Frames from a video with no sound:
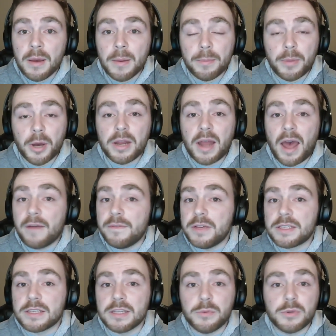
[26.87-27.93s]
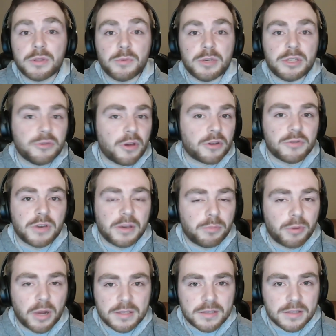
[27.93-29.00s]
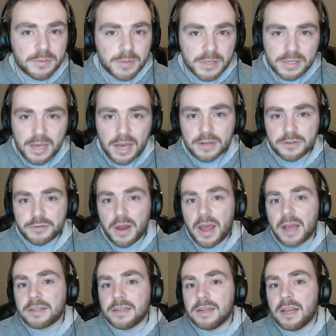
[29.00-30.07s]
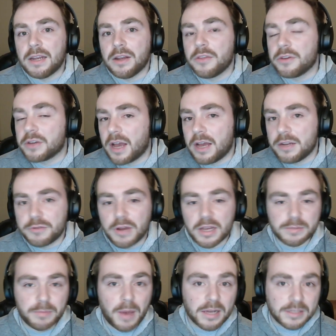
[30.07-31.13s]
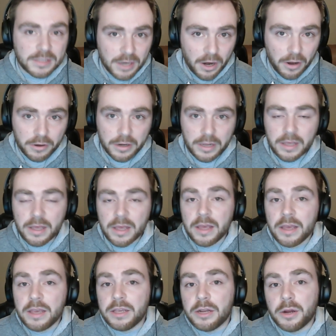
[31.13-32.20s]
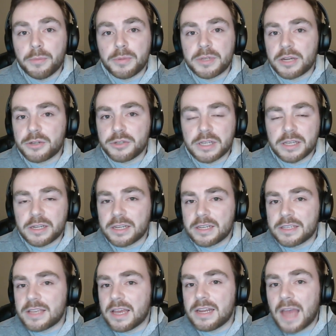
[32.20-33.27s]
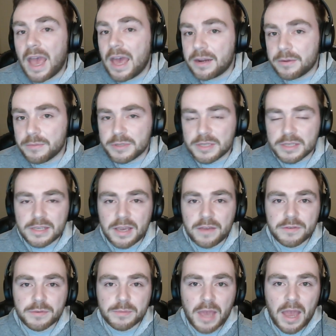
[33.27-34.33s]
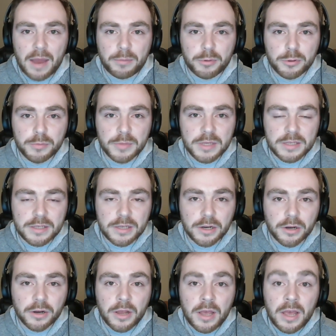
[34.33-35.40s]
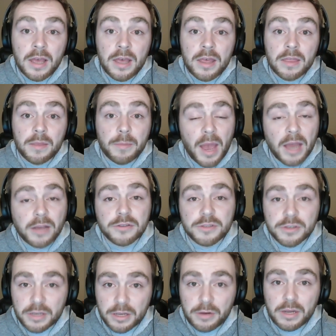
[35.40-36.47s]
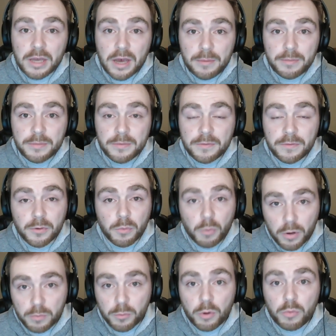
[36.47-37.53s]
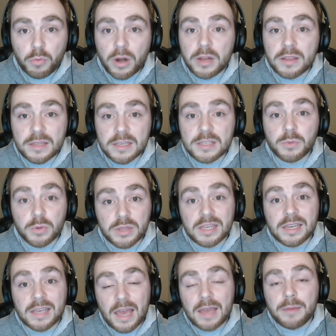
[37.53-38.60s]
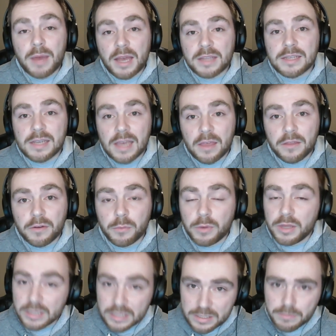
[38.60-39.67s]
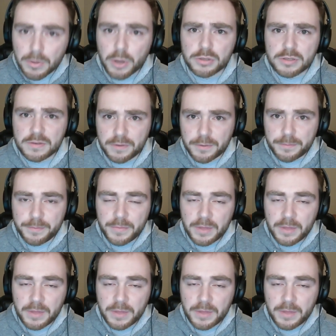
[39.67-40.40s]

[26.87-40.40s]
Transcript: But obviously, with the restructuring of Preston Smith's contract and other contracts, Bakhtiari, you know, potentially going to extend Adams to save some cap room this year. Packers are gearing up for one more run at this with the gang back together. Well, at least most of them.